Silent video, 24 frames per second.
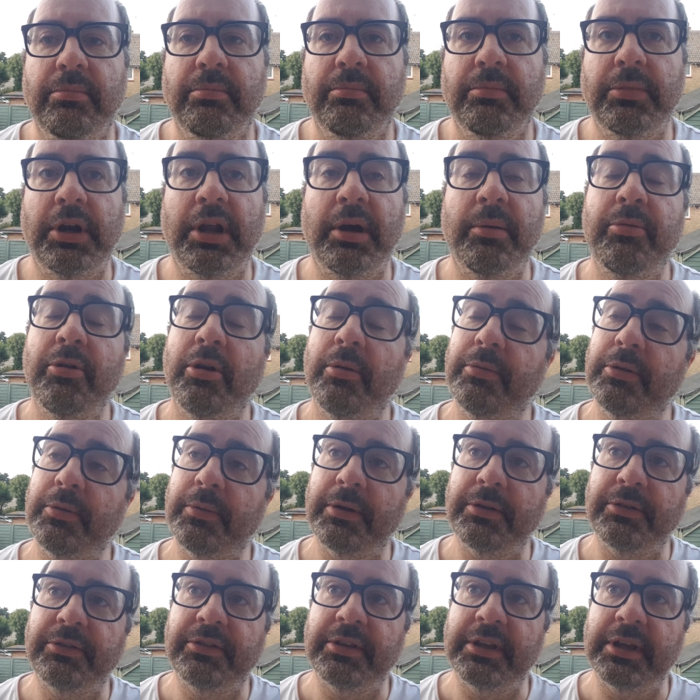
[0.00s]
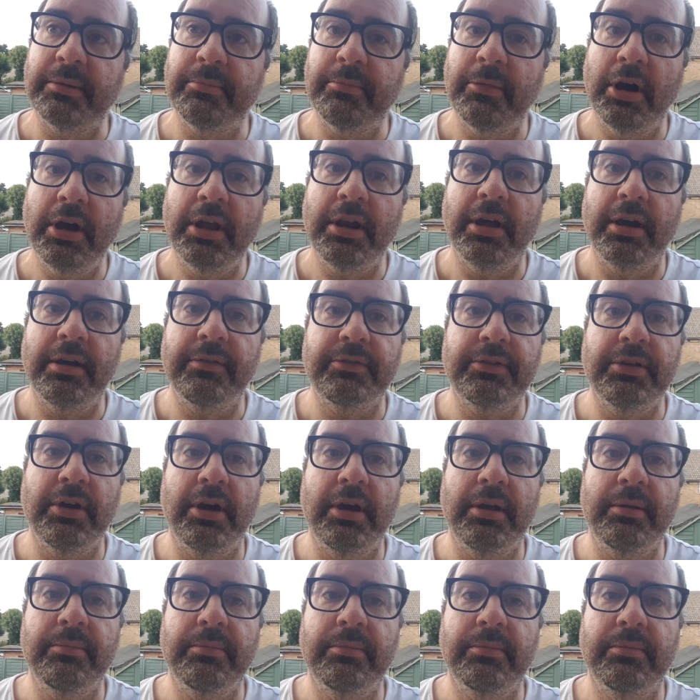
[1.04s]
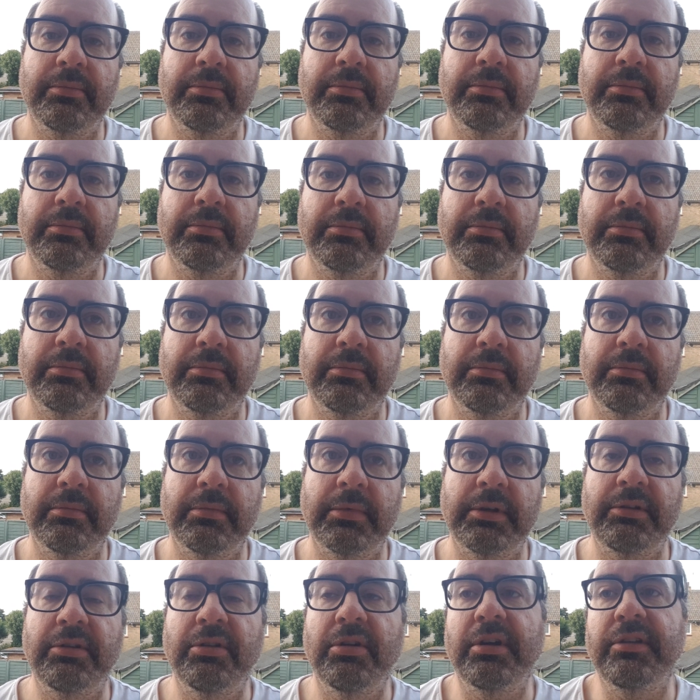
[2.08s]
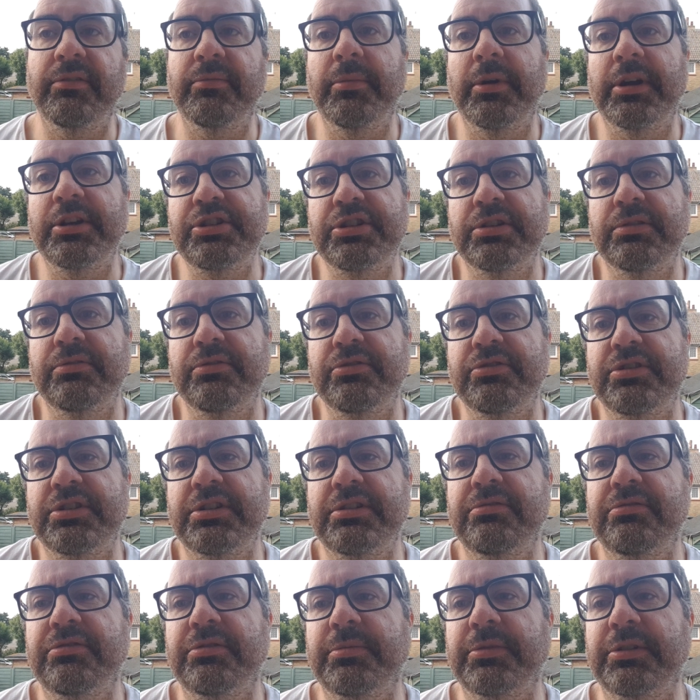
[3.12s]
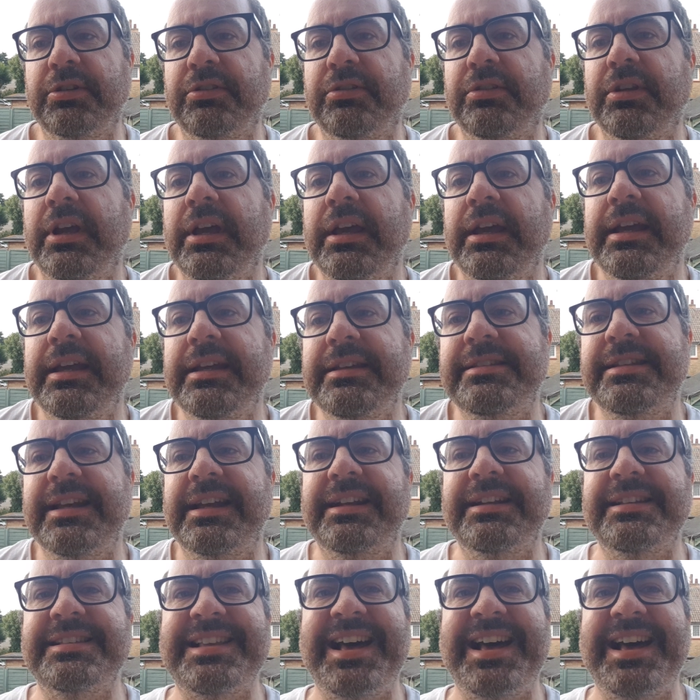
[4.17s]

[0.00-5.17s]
But I probably won't see it in my lifetime, and not even my children's children, because it's taken us